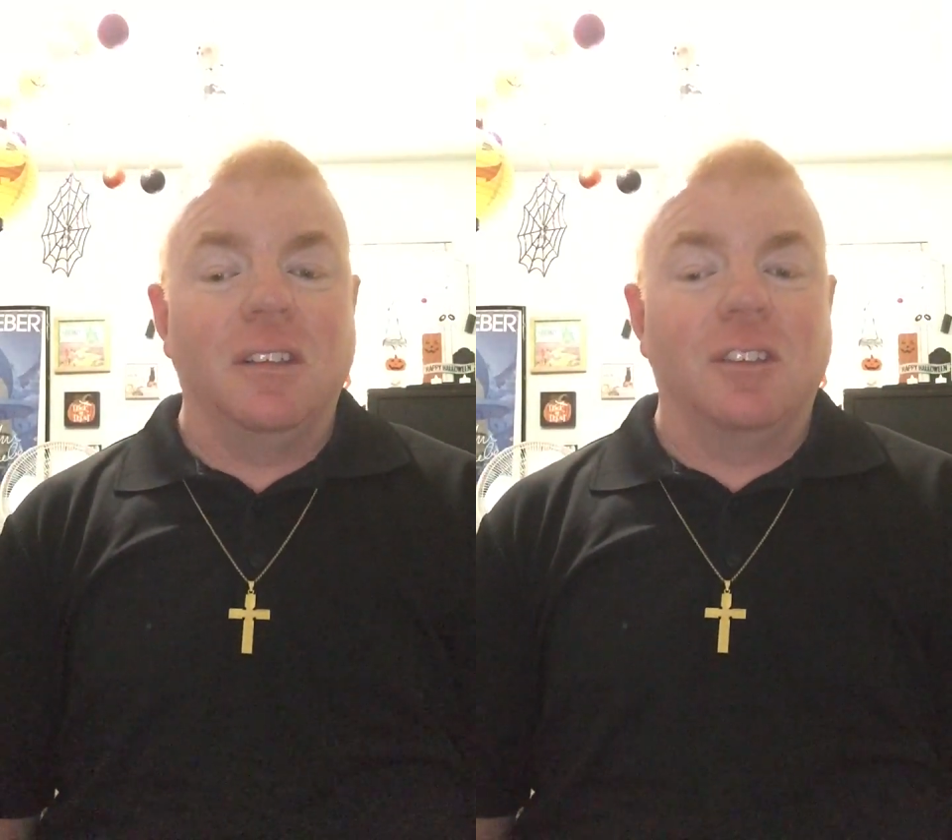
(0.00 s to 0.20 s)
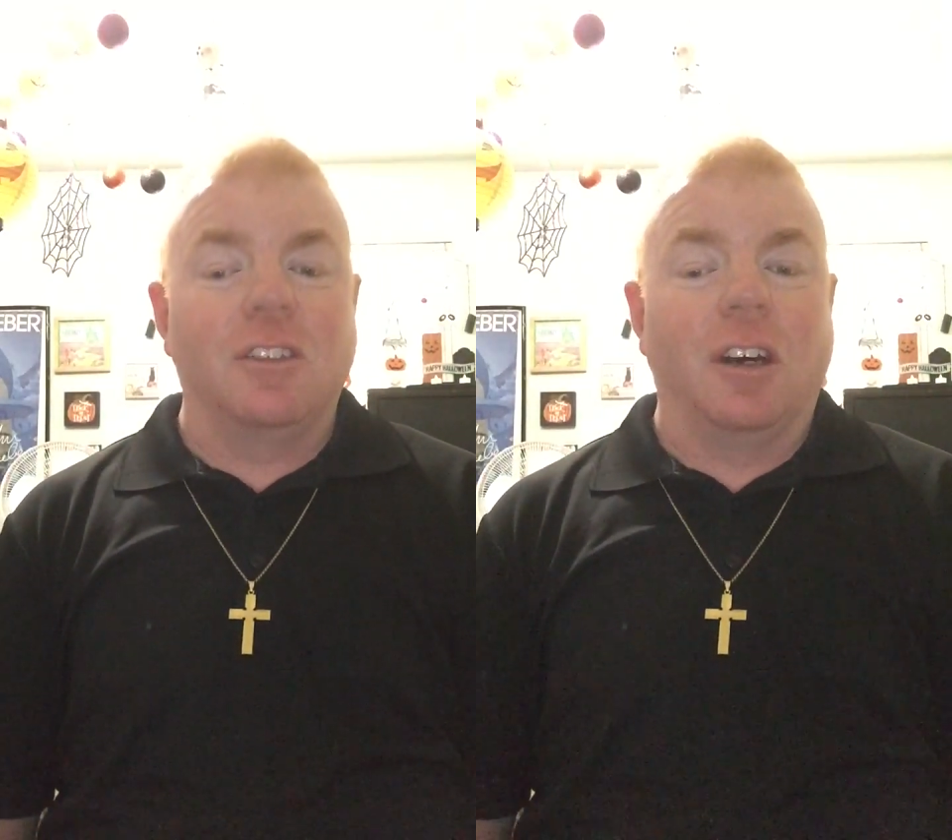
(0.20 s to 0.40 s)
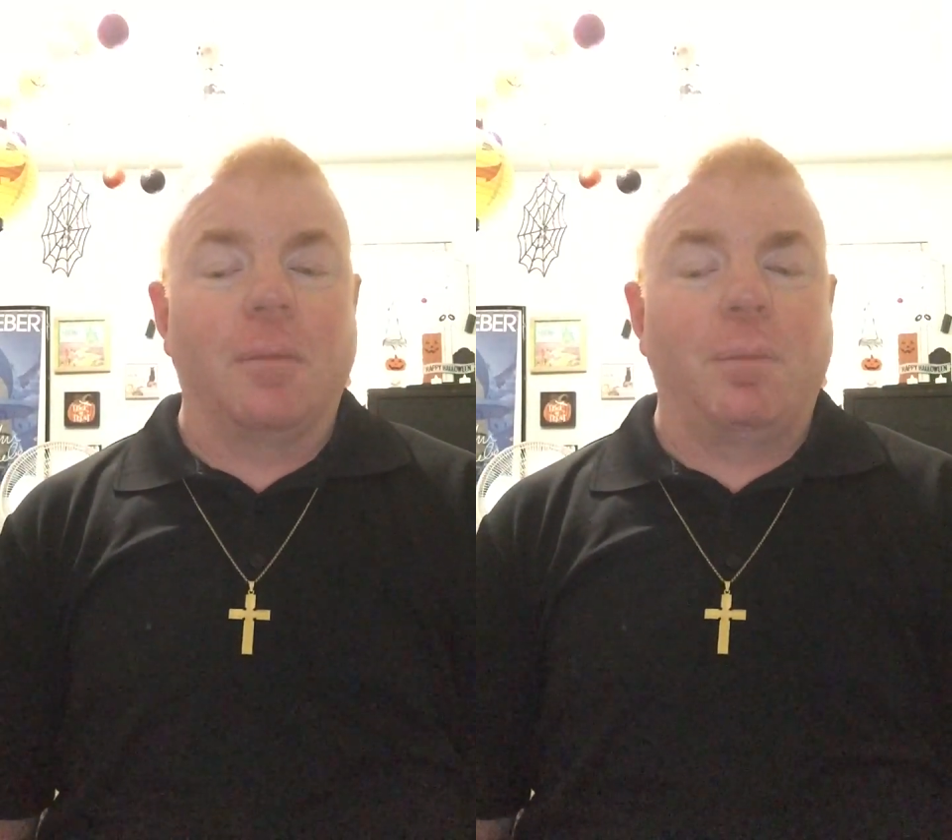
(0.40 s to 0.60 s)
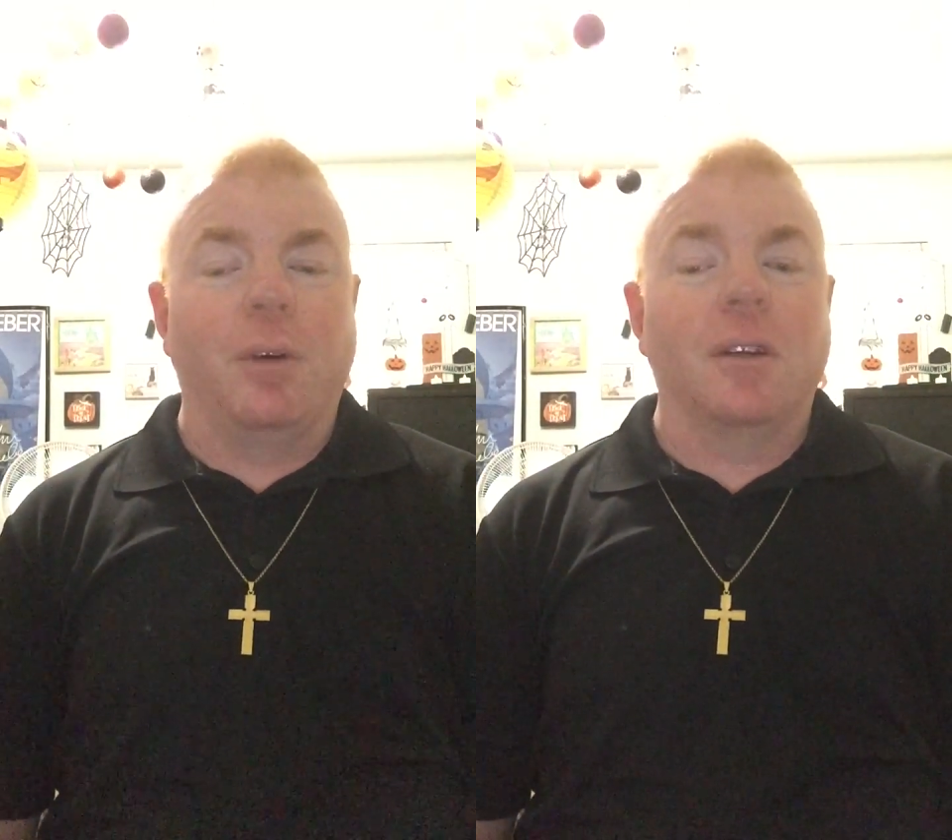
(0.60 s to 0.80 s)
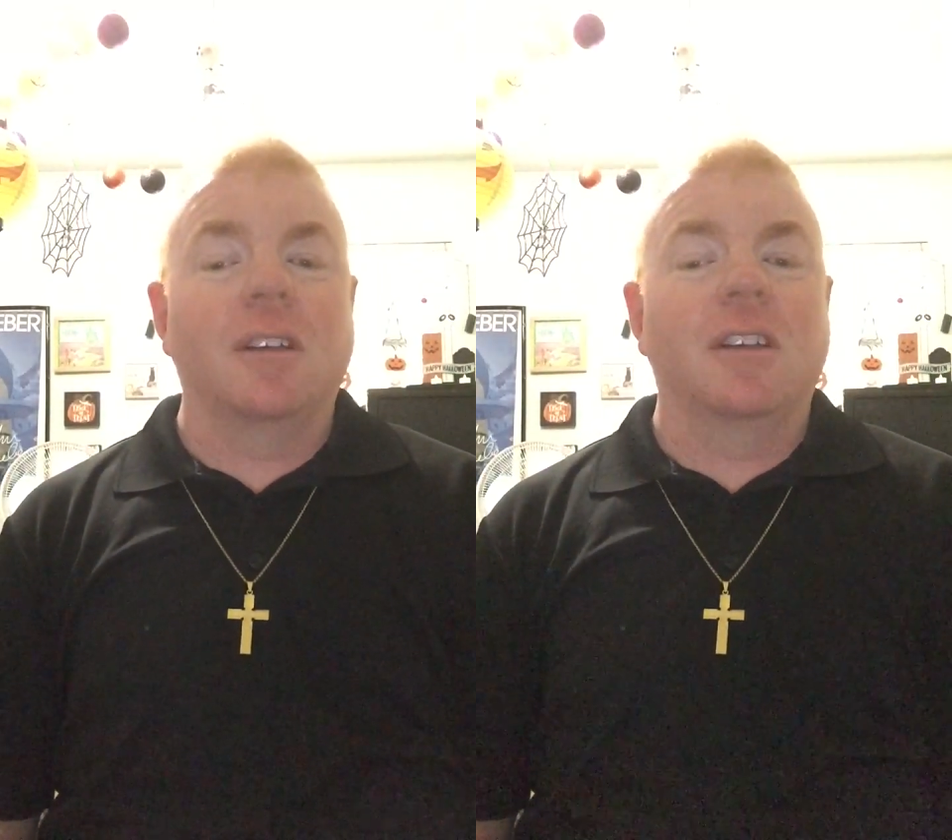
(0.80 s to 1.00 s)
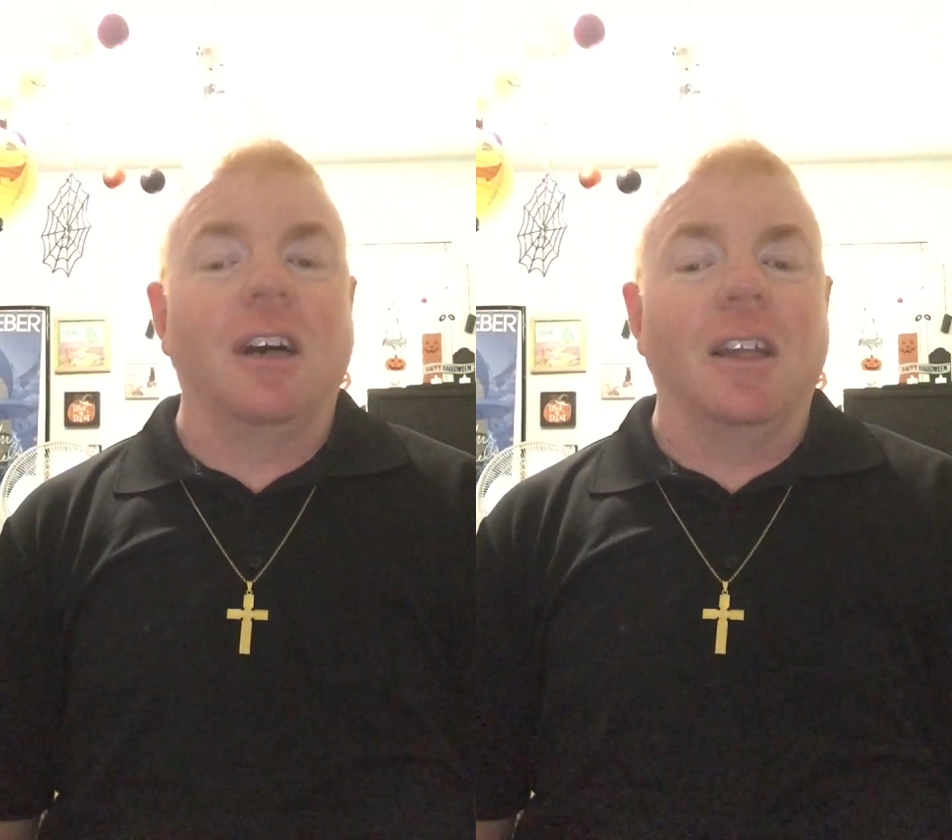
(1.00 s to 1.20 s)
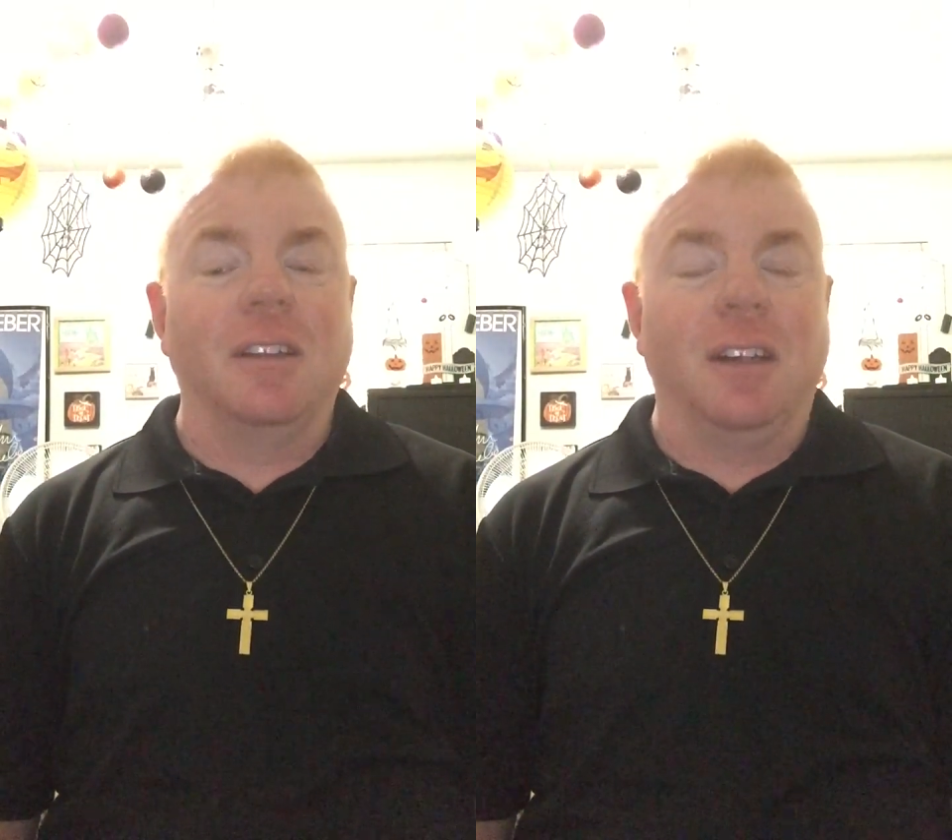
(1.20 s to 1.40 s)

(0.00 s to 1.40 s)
to not put gun